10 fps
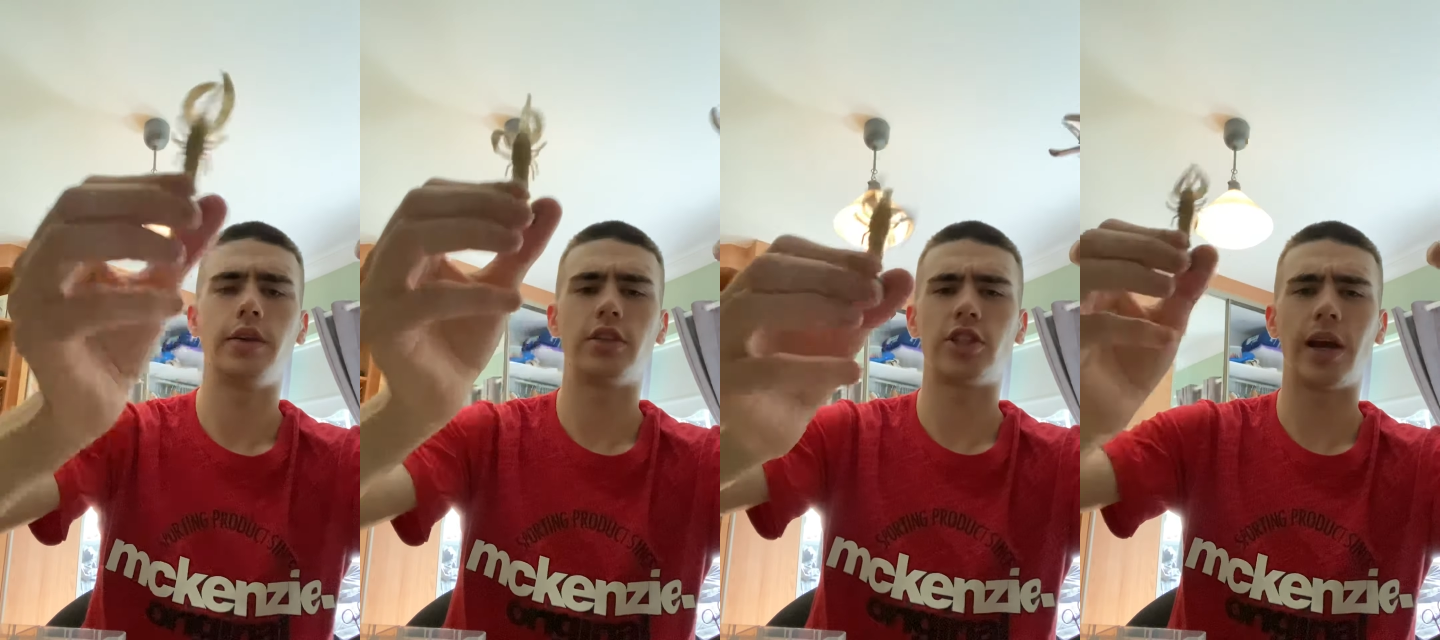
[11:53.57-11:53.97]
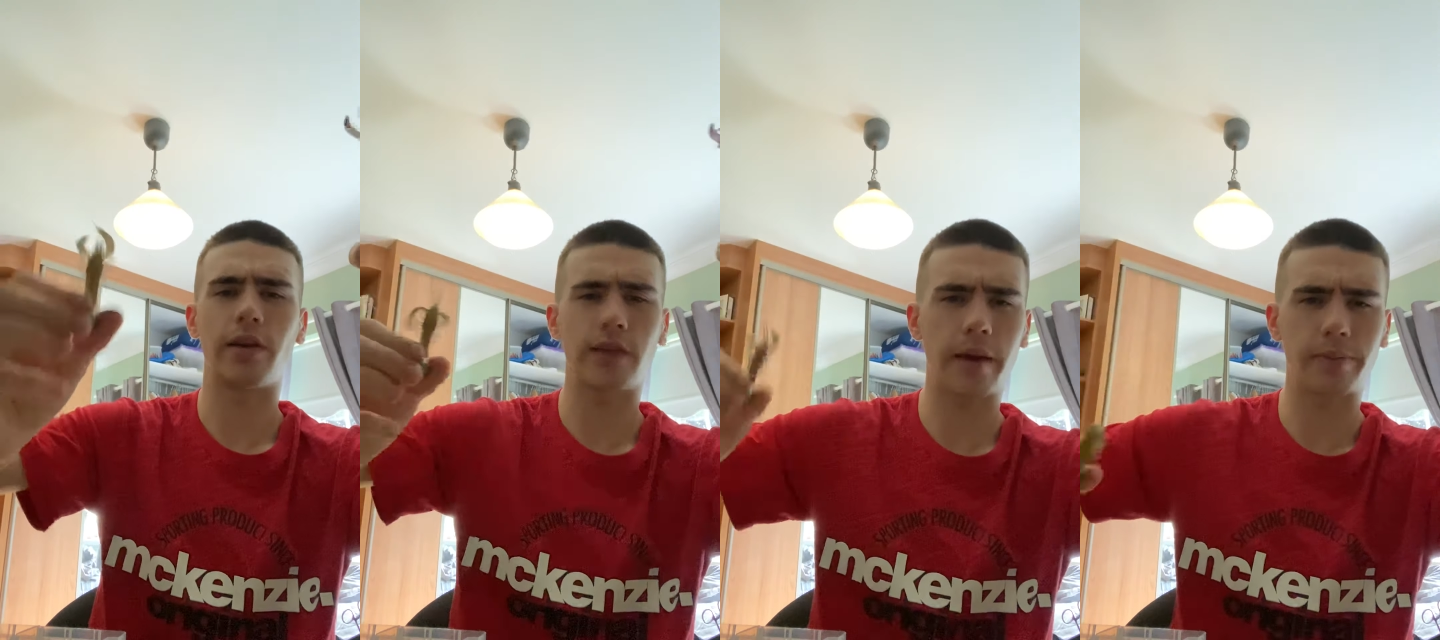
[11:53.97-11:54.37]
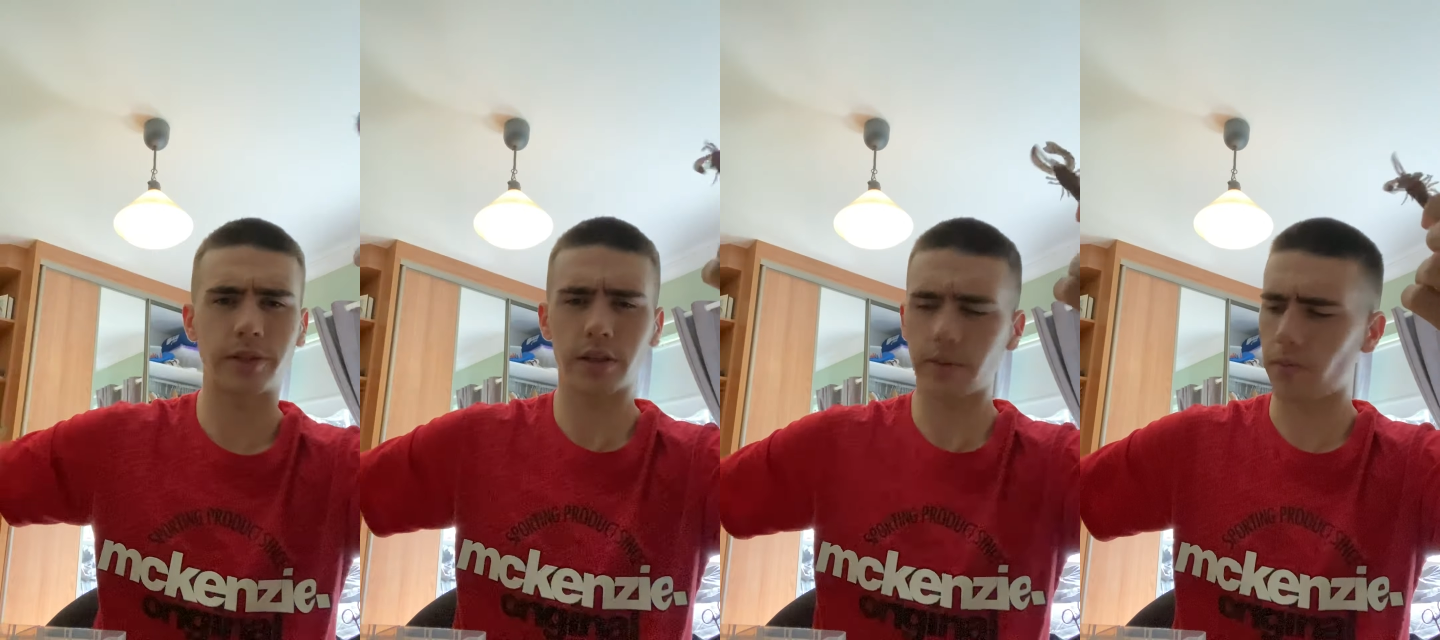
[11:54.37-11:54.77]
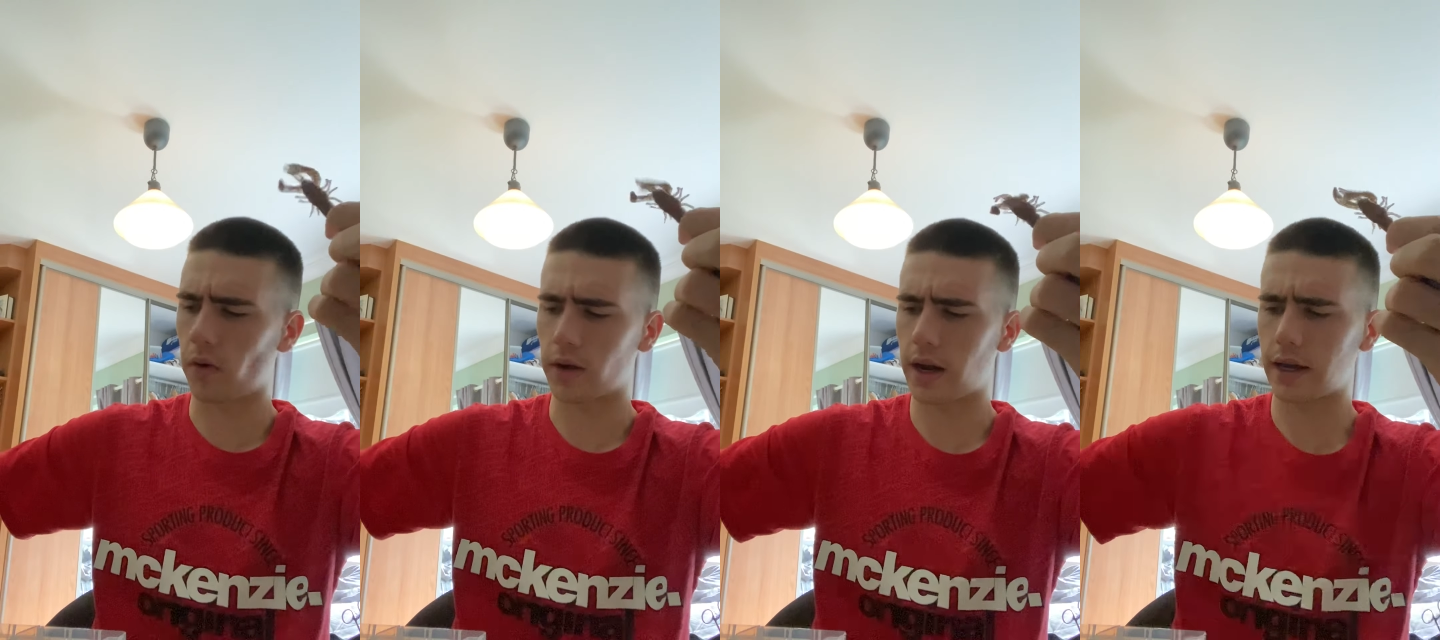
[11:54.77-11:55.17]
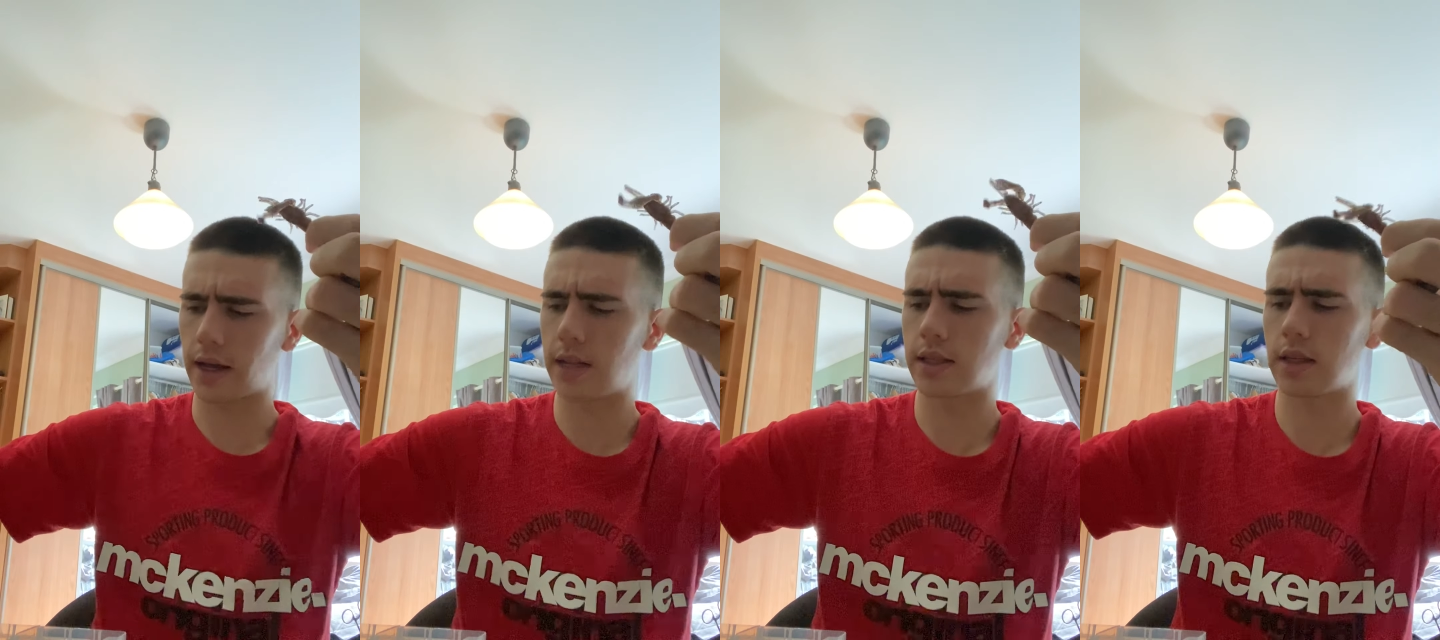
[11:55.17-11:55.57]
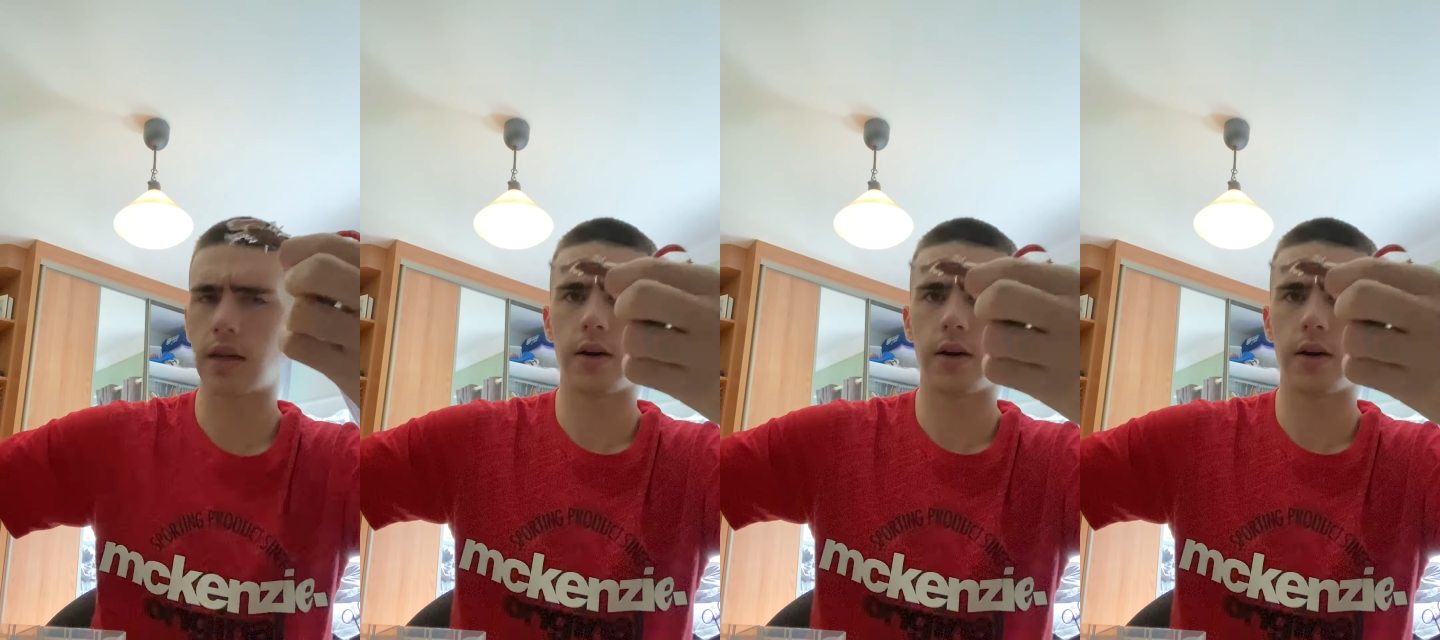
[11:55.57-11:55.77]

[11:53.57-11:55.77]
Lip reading: just check depths more than anything else.